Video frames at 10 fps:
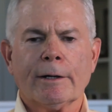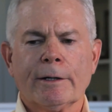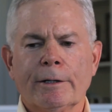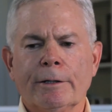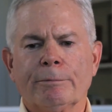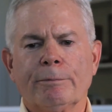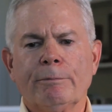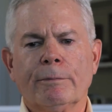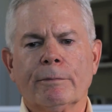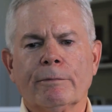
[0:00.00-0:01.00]
he
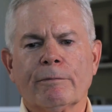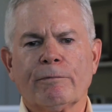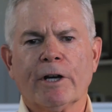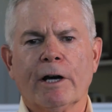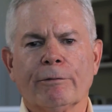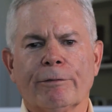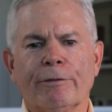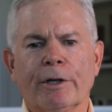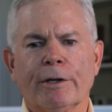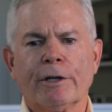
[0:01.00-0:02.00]

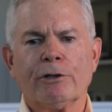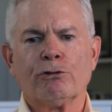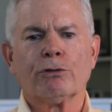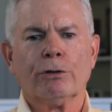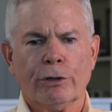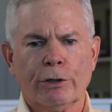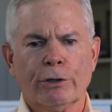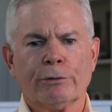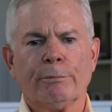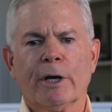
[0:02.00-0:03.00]
felt that he
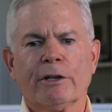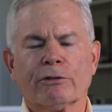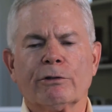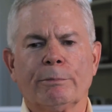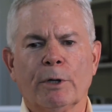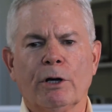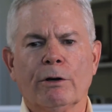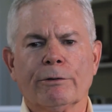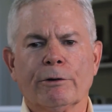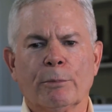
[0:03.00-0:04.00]
should based
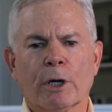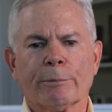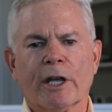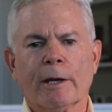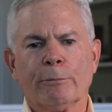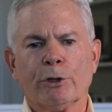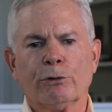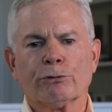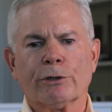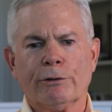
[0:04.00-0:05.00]
upon the Birmingham
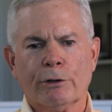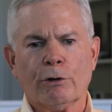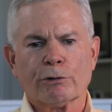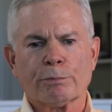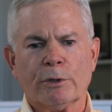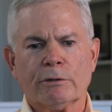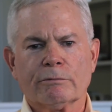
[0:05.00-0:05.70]
News endorsement.